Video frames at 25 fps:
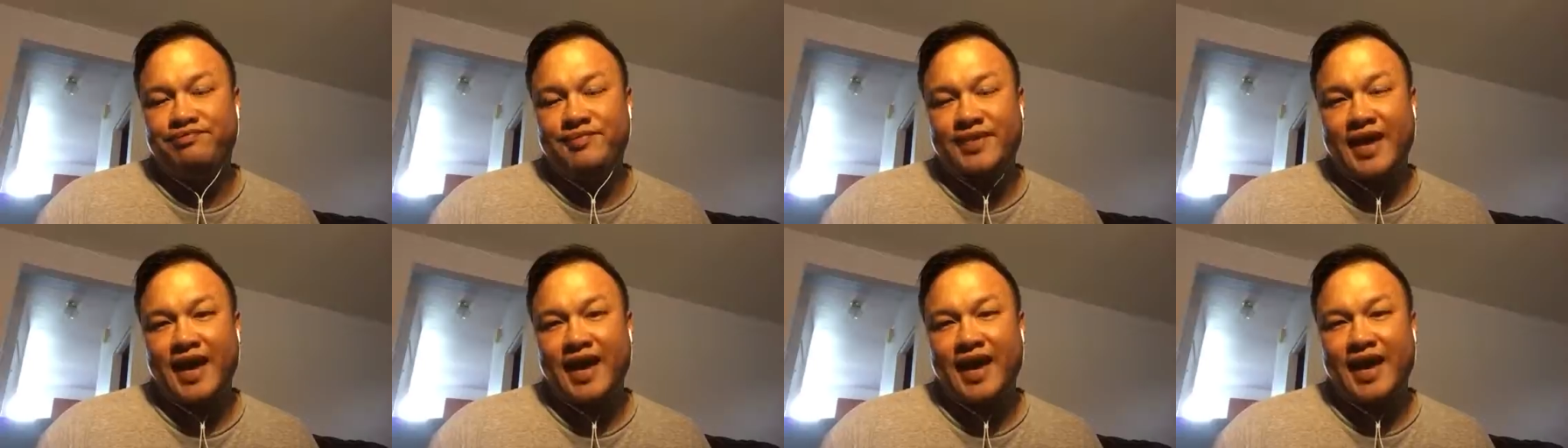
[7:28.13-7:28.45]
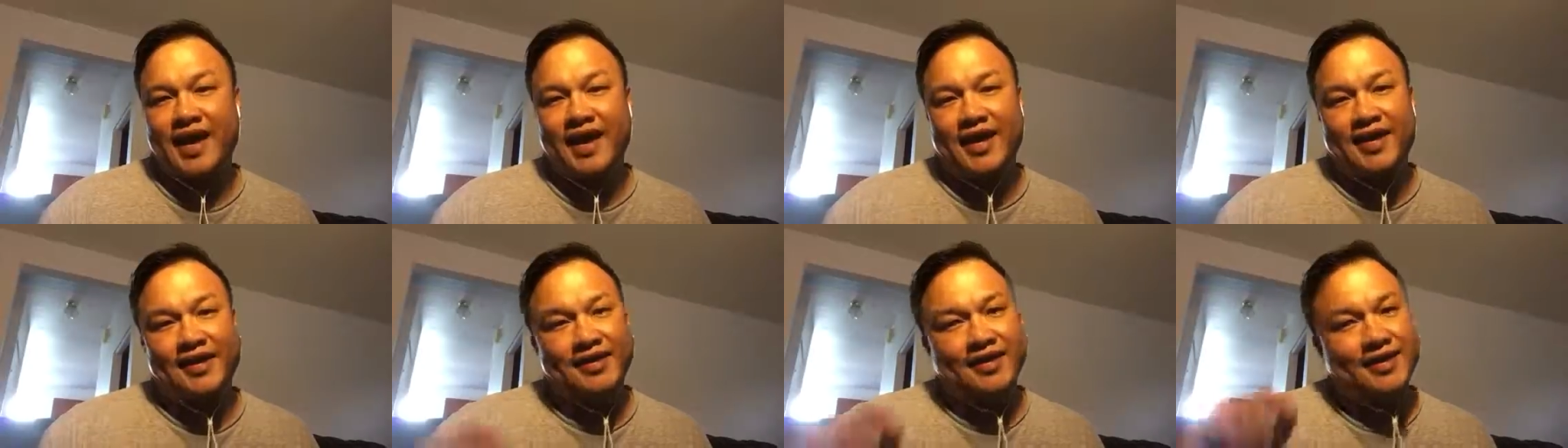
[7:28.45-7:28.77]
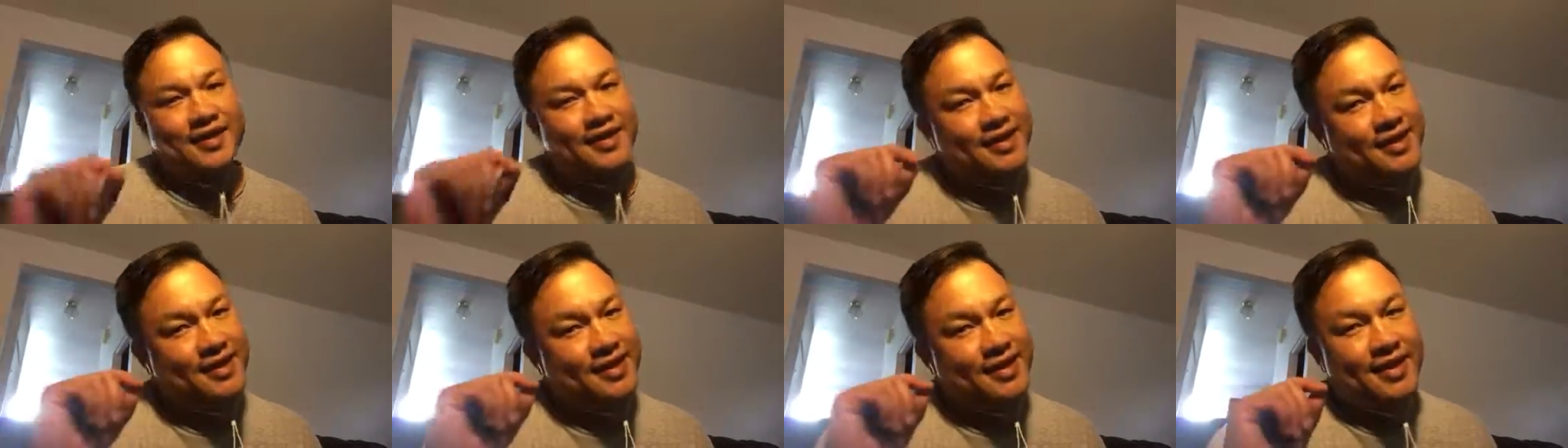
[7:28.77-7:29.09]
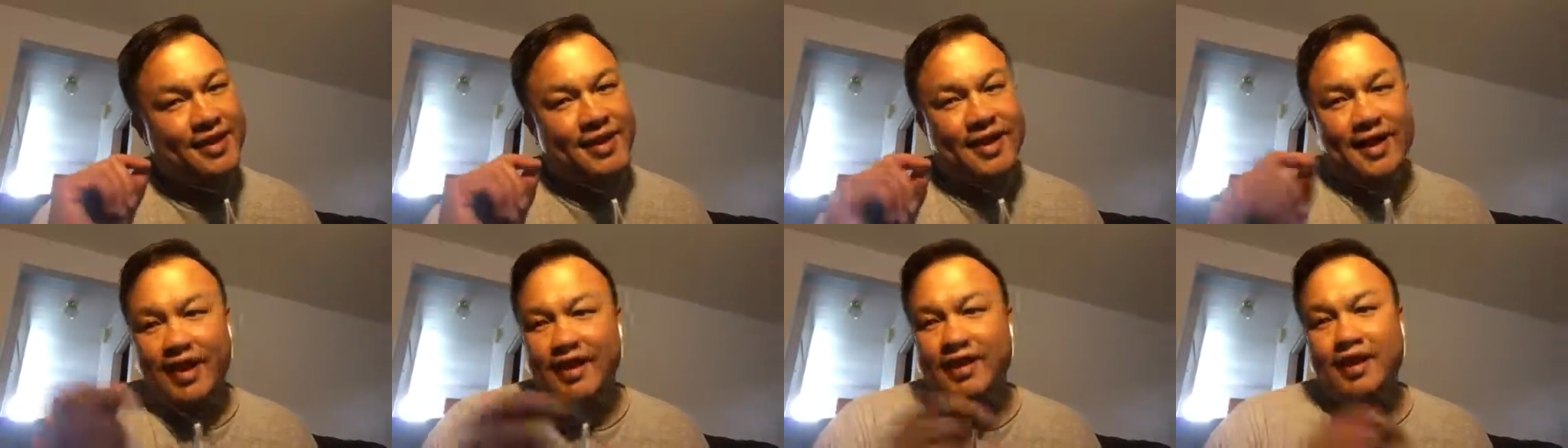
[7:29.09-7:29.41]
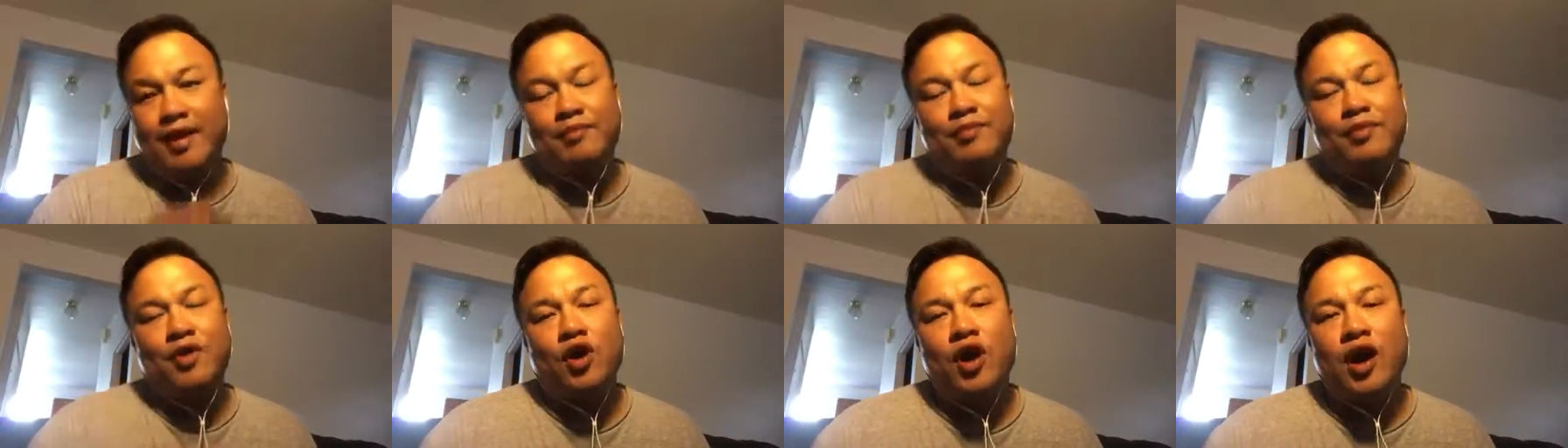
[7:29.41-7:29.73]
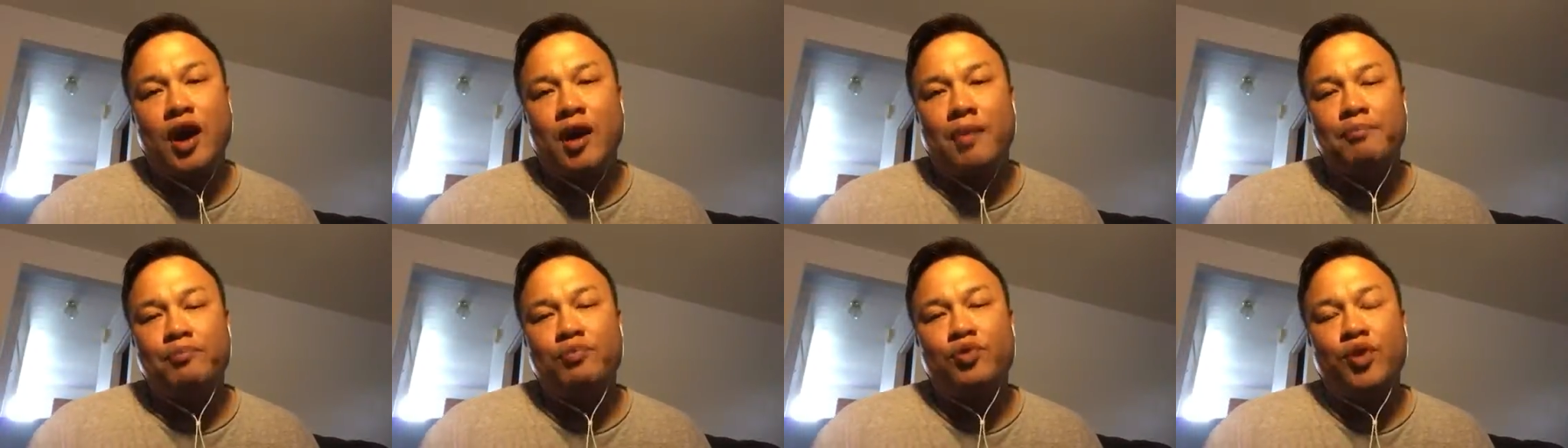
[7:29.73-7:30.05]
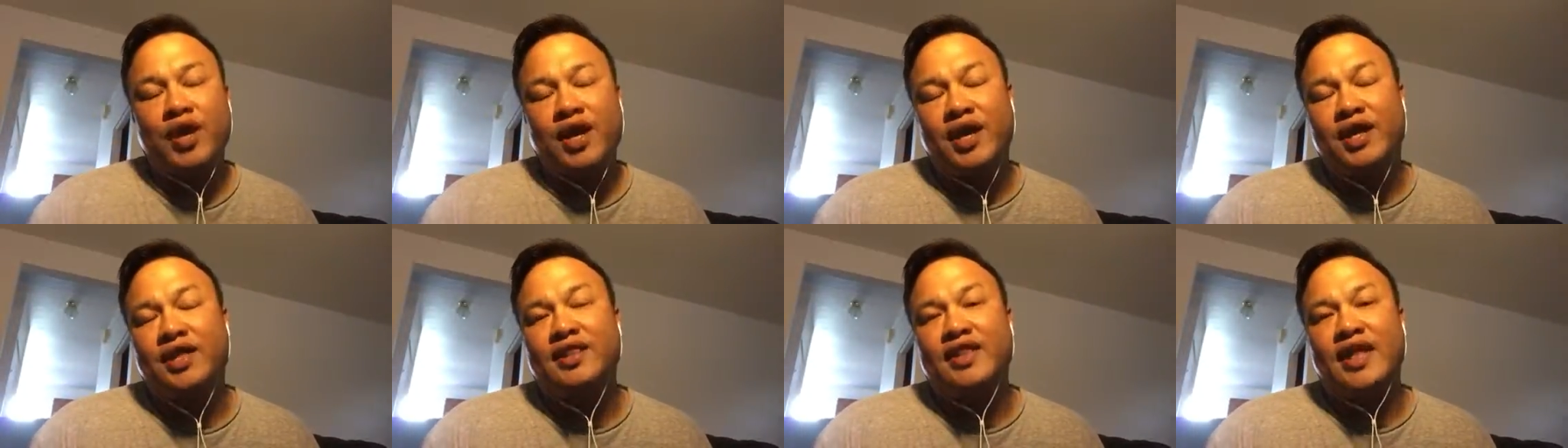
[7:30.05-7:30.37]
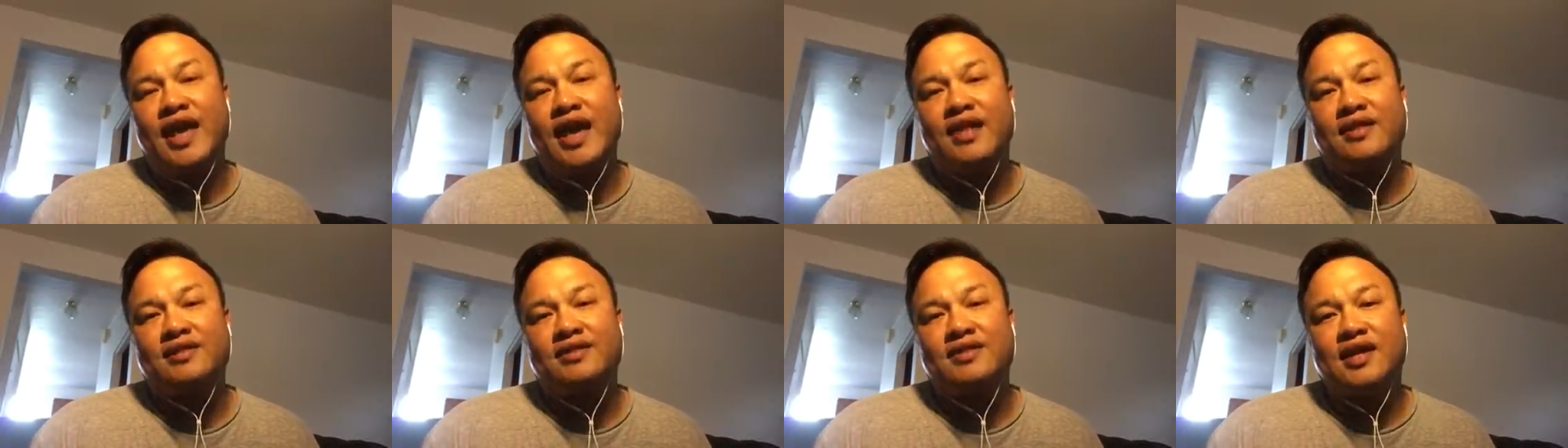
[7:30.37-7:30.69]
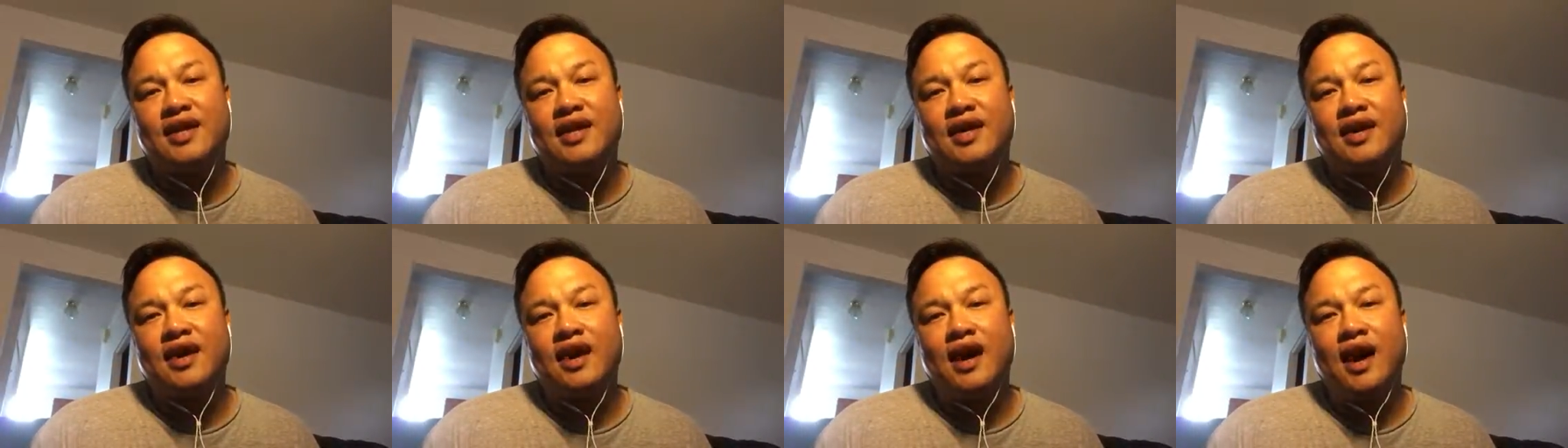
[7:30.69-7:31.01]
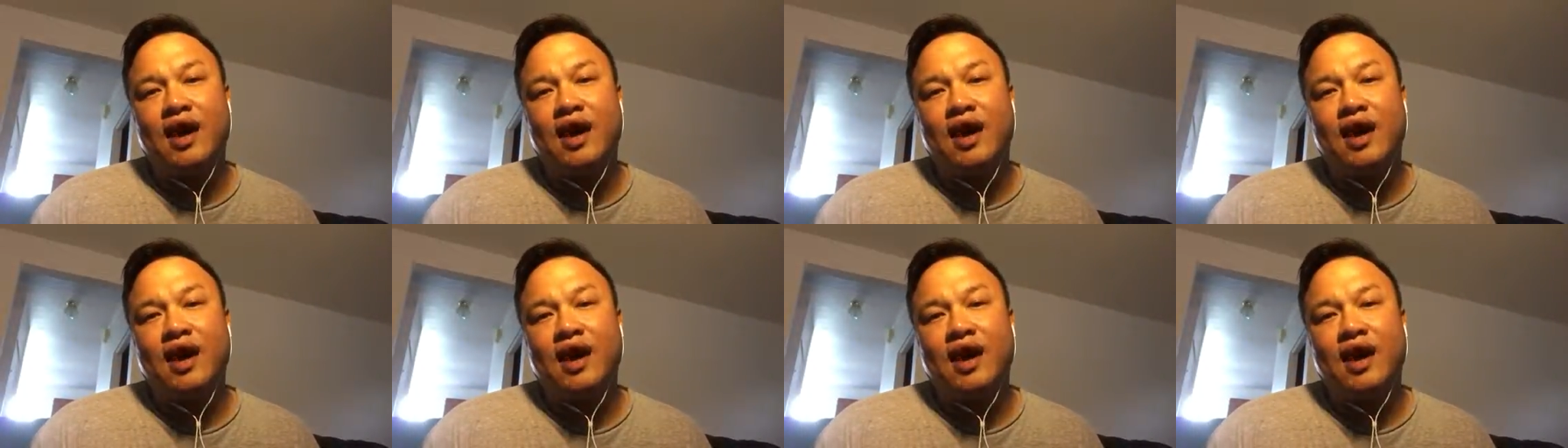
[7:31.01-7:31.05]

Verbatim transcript: and and I'm I'm praying that uh,